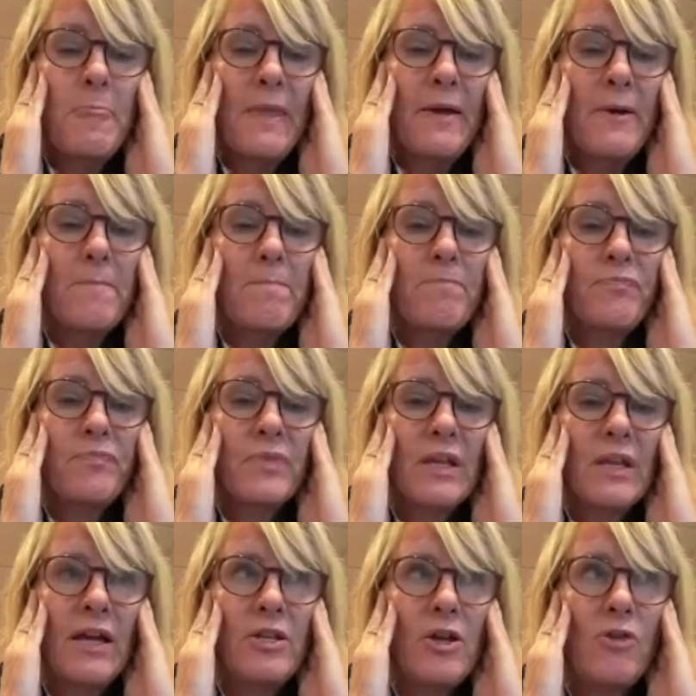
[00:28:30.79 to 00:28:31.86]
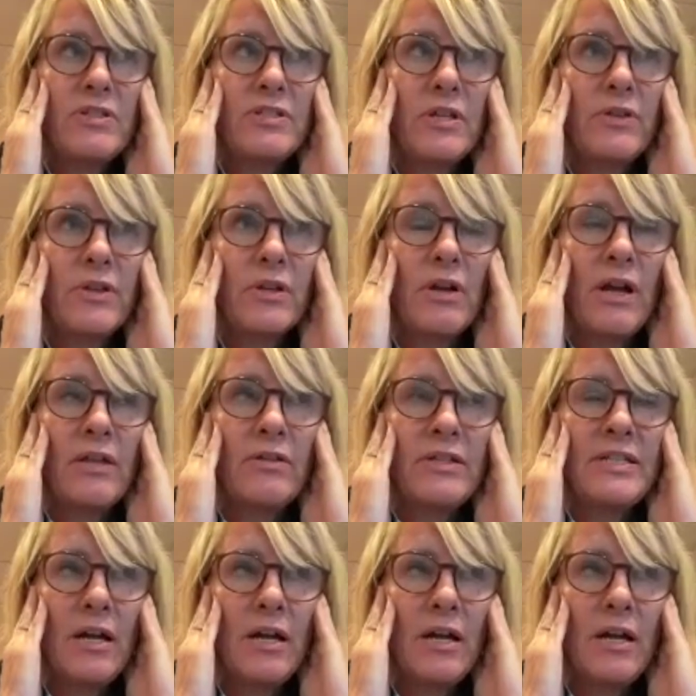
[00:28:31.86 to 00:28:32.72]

I know this other. I